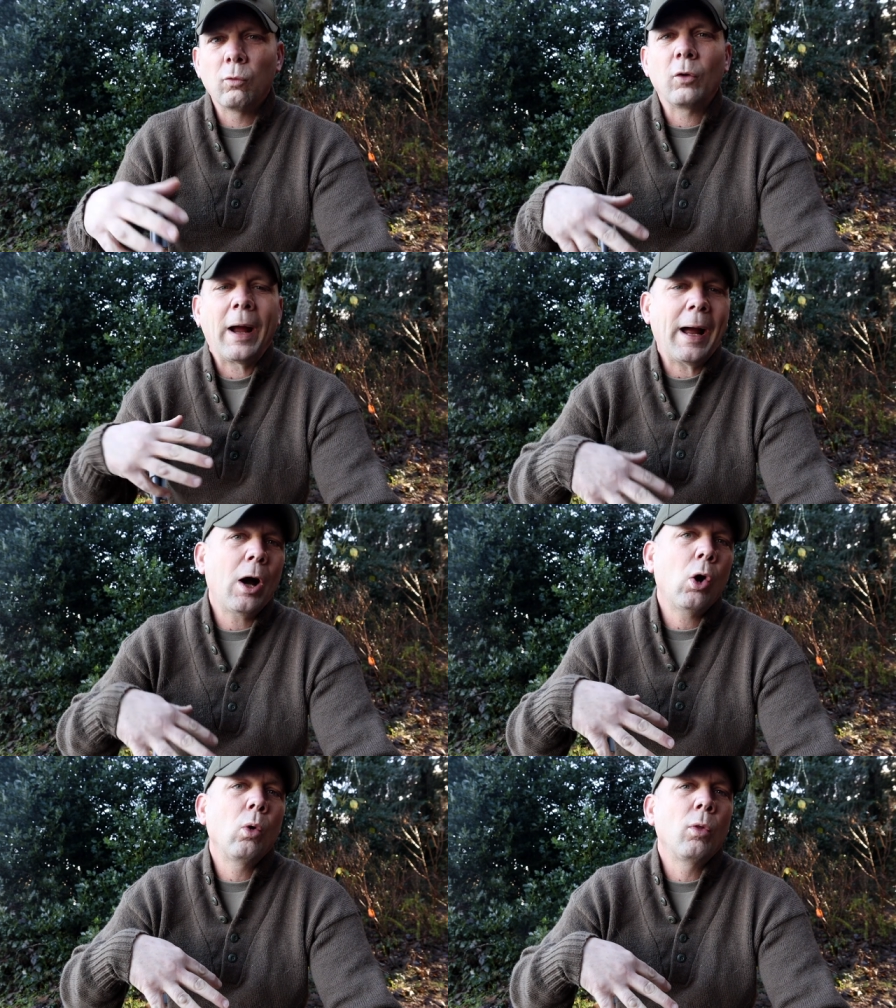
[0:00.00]
for
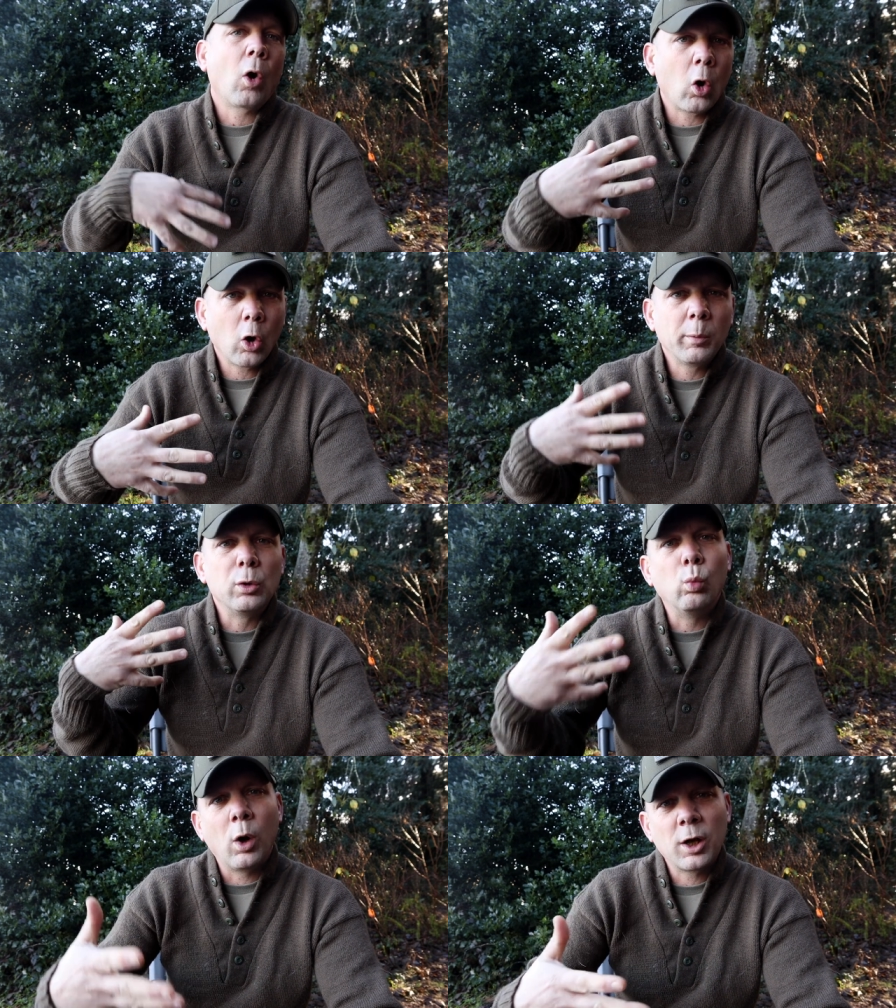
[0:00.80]
how the Army
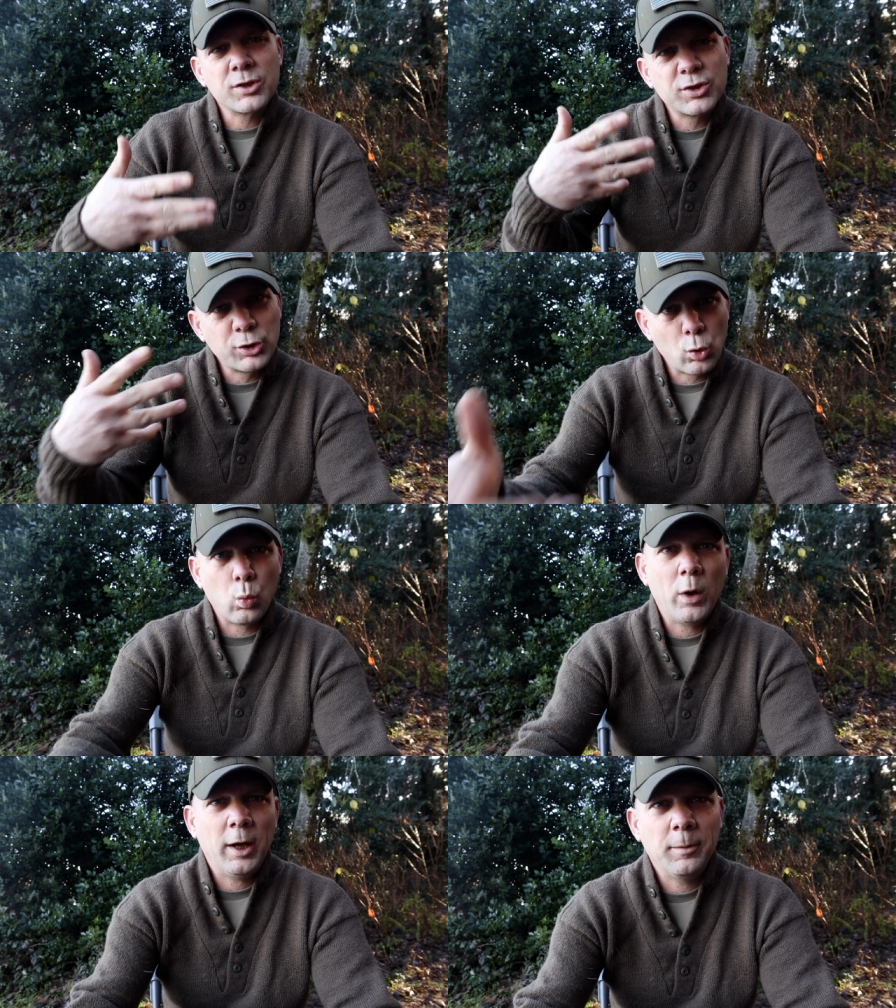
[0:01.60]
wants to
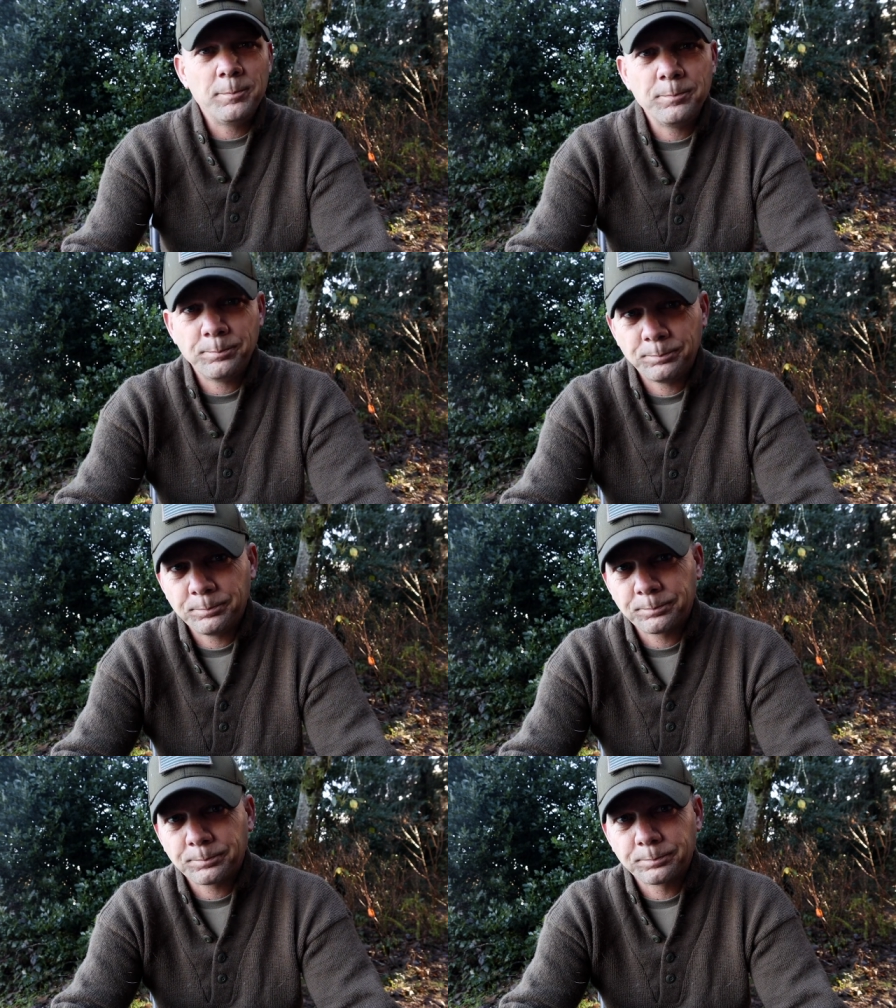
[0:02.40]
win.
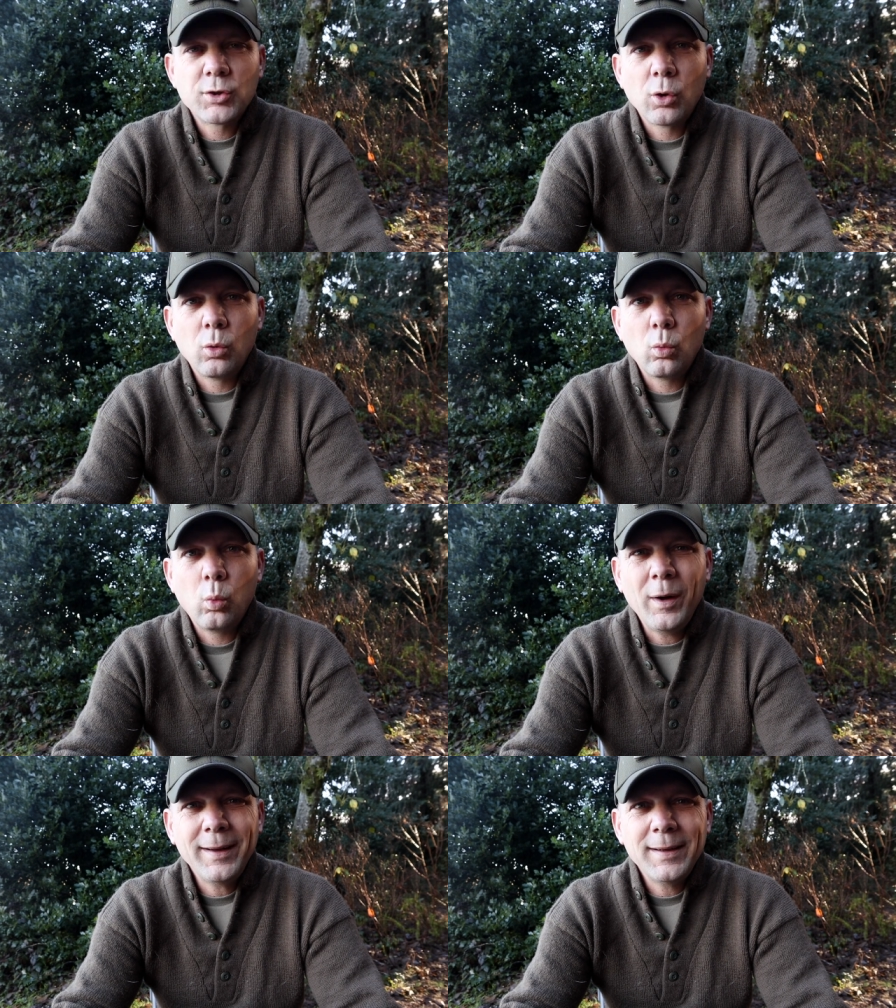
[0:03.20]
And so,
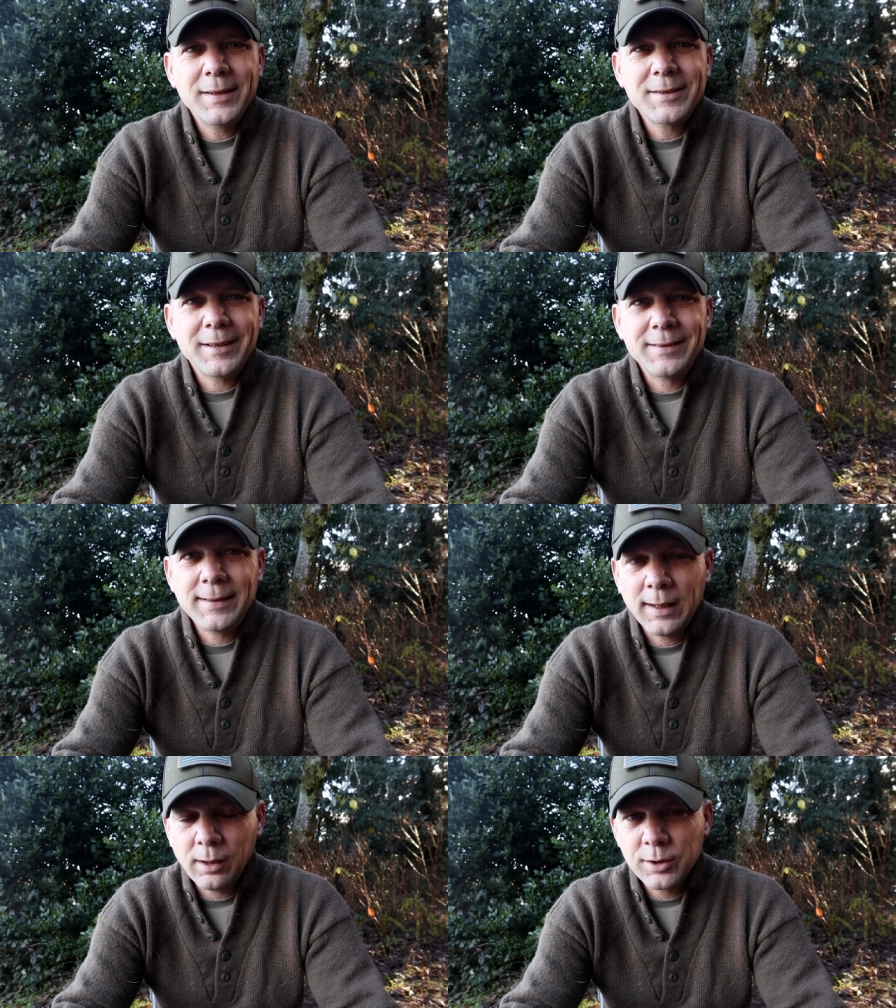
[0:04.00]
what is
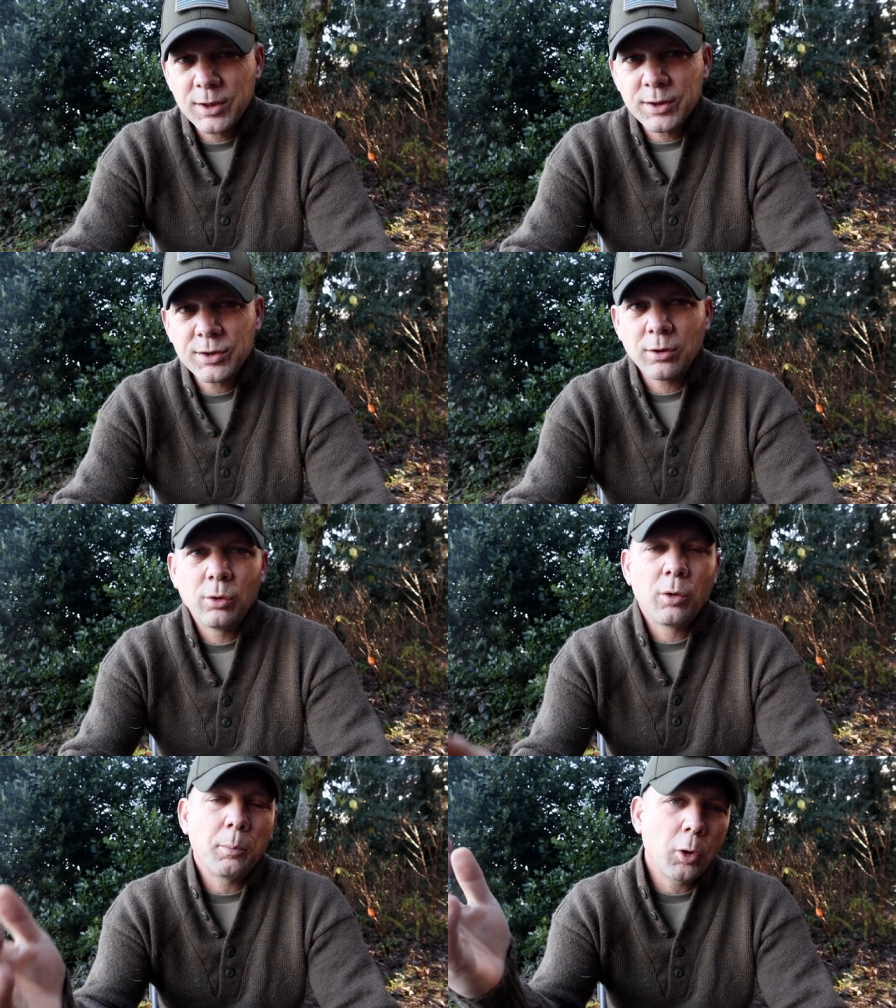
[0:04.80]
intelligence?
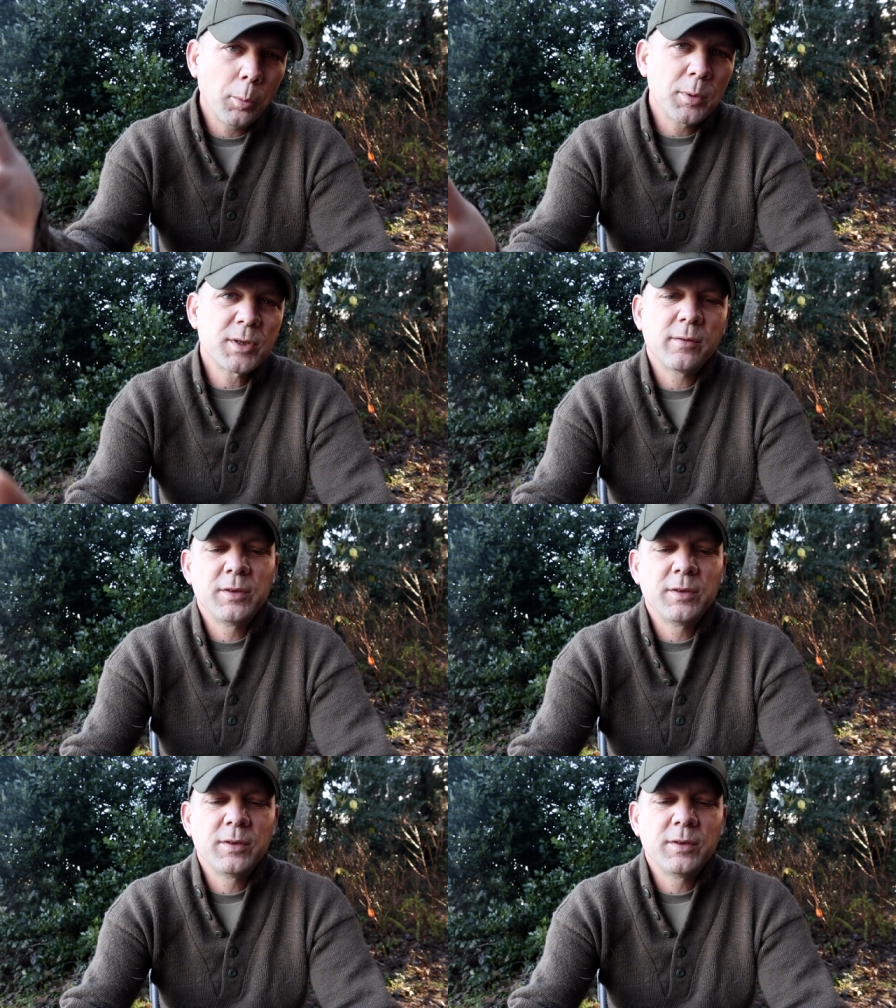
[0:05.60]
So, the purpose of